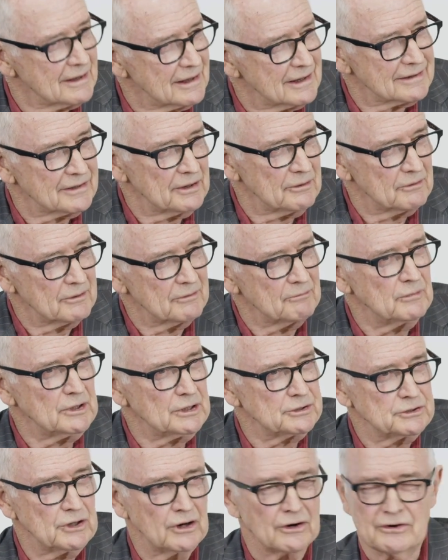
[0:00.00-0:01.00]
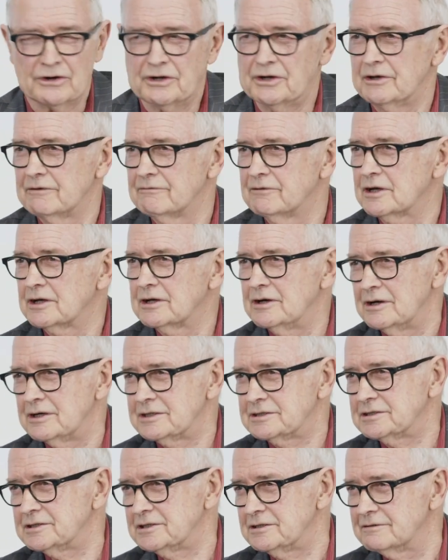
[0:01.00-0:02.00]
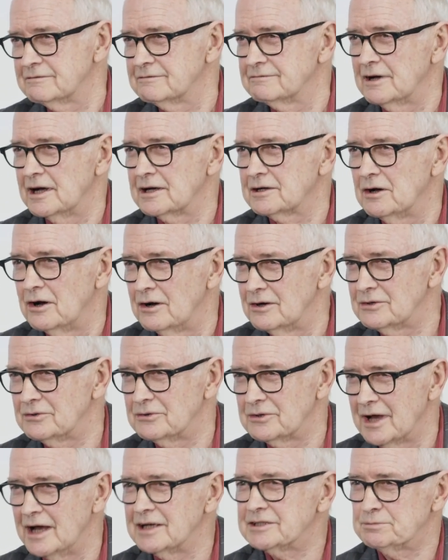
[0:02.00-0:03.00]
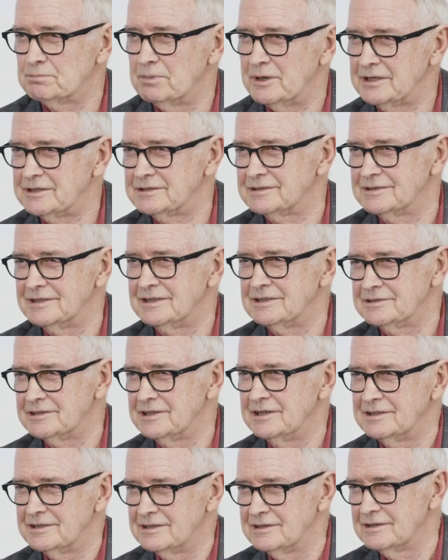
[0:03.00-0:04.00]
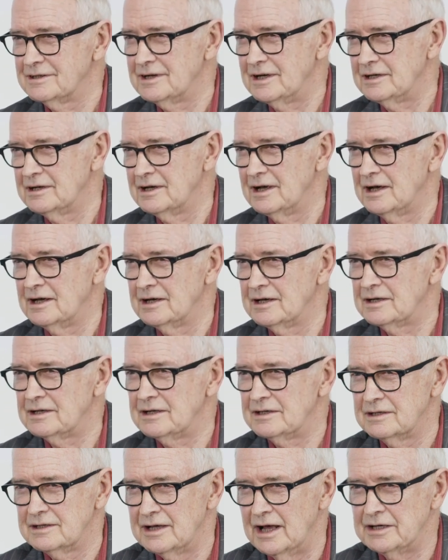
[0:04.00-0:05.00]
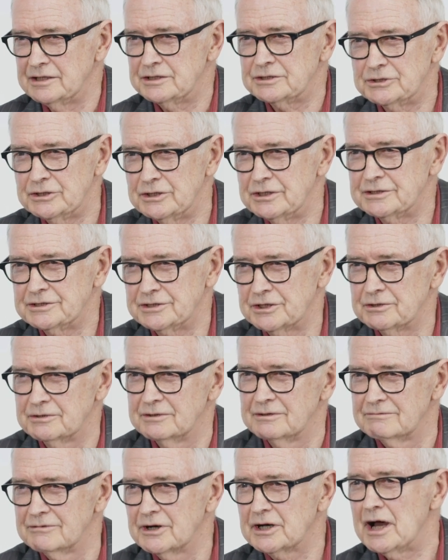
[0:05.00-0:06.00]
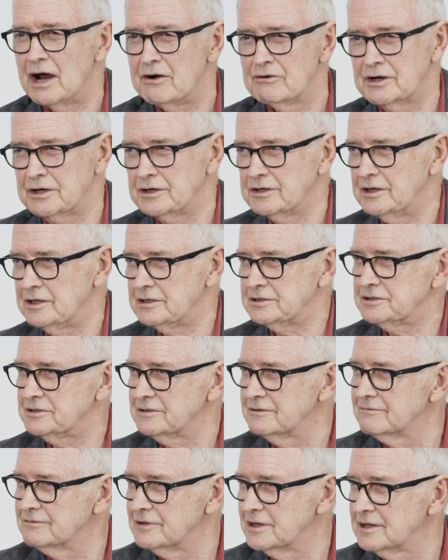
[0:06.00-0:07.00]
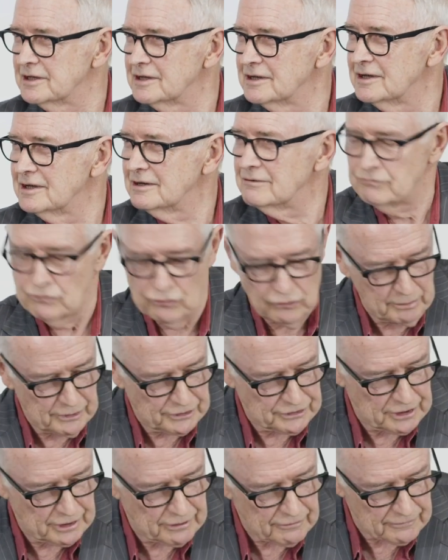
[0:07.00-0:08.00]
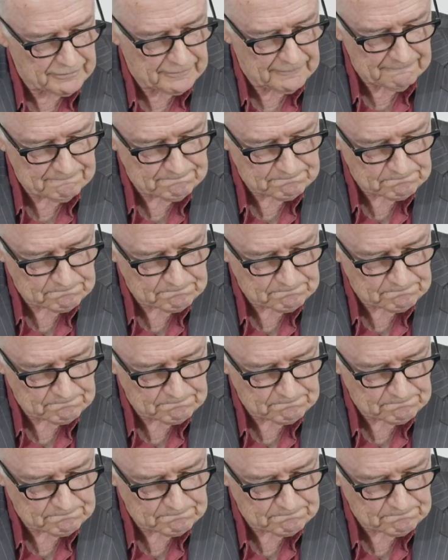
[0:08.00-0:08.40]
the majority of the costs of coal or gas-based energy is the recurrent cost of the raw material.